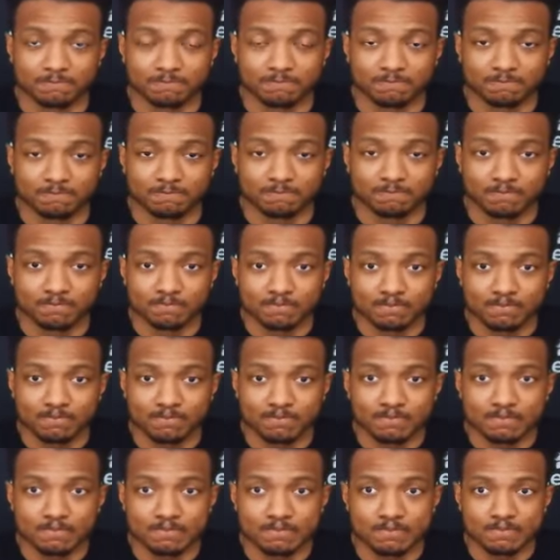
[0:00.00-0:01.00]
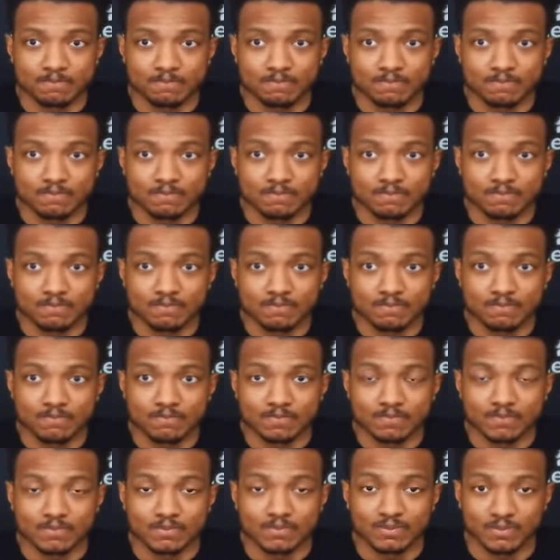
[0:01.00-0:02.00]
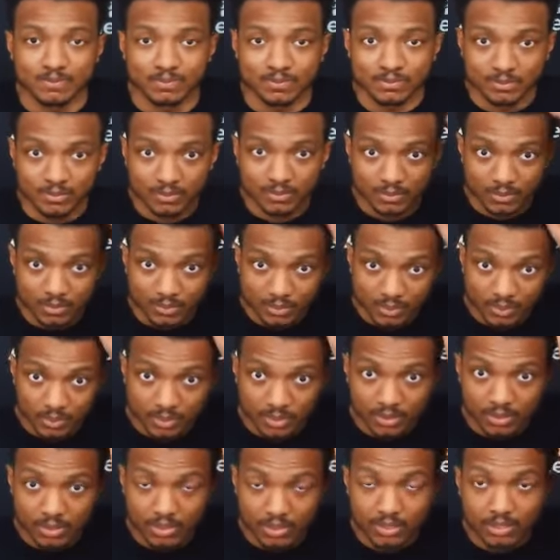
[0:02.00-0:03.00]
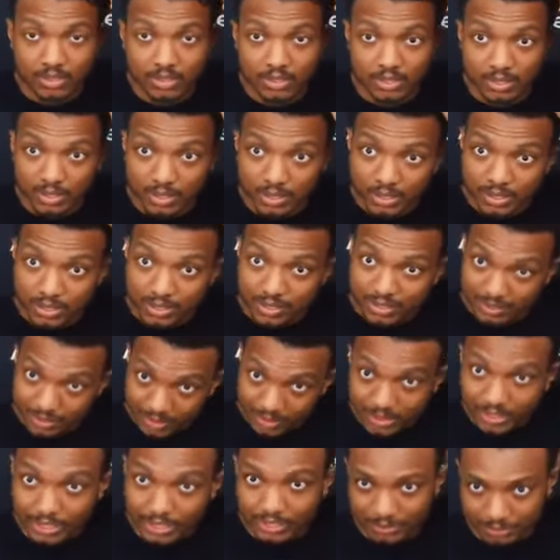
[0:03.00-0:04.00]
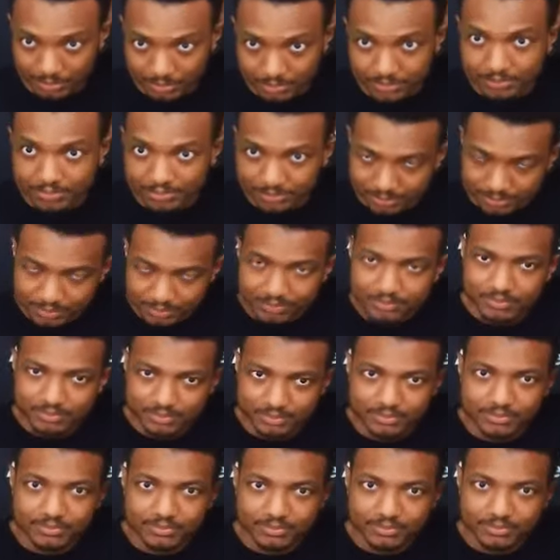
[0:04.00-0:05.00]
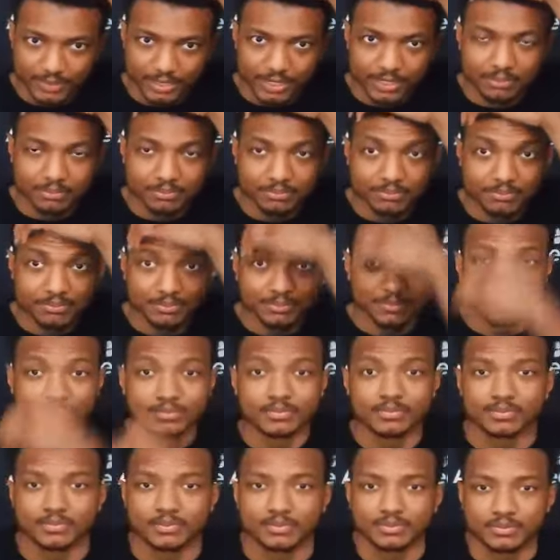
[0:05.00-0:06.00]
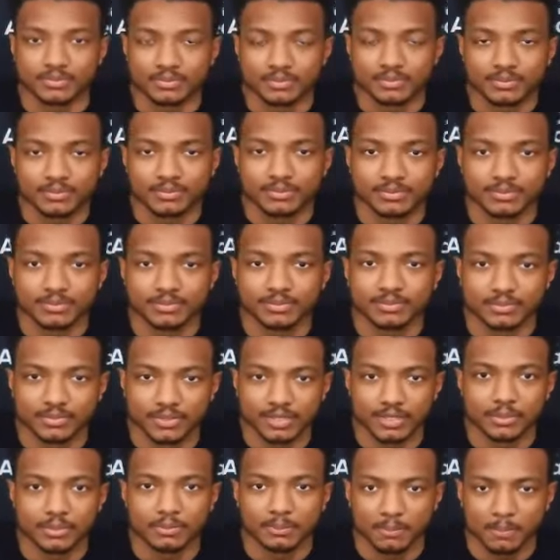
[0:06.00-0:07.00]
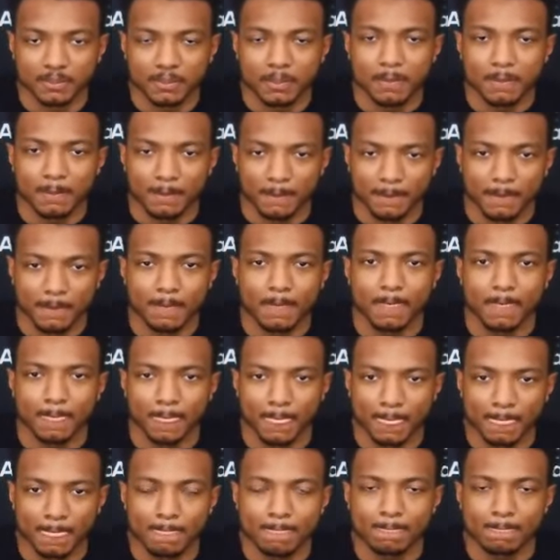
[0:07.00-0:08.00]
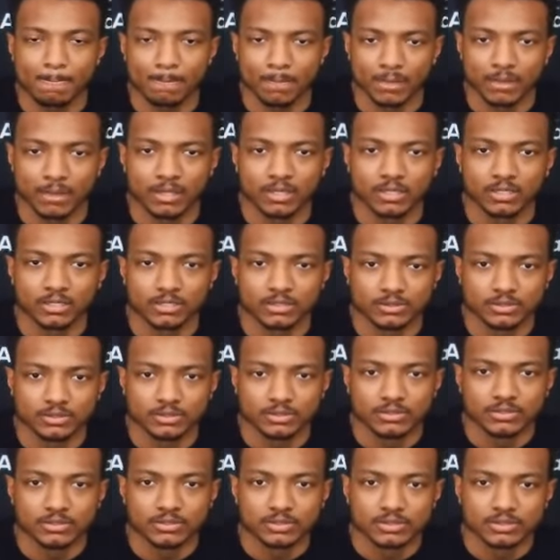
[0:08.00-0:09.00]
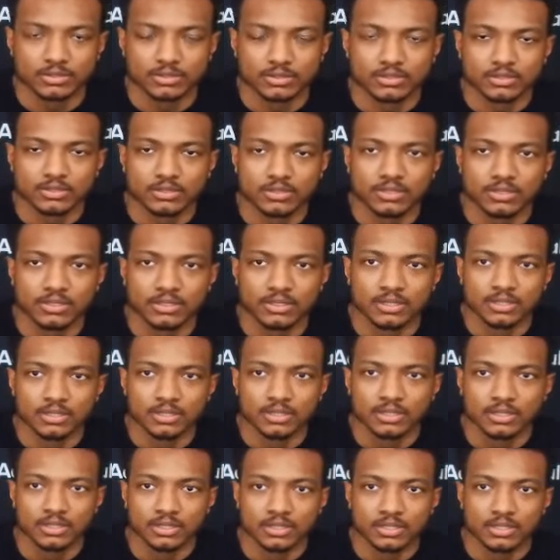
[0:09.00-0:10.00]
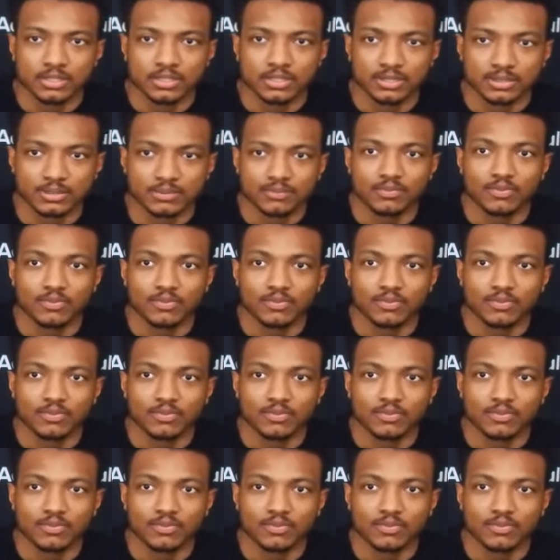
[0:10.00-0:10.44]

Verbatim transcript: seems like he has a feel for the game, an advanced understanding for a game for such a young guy. Can you describe what his feel for the game is?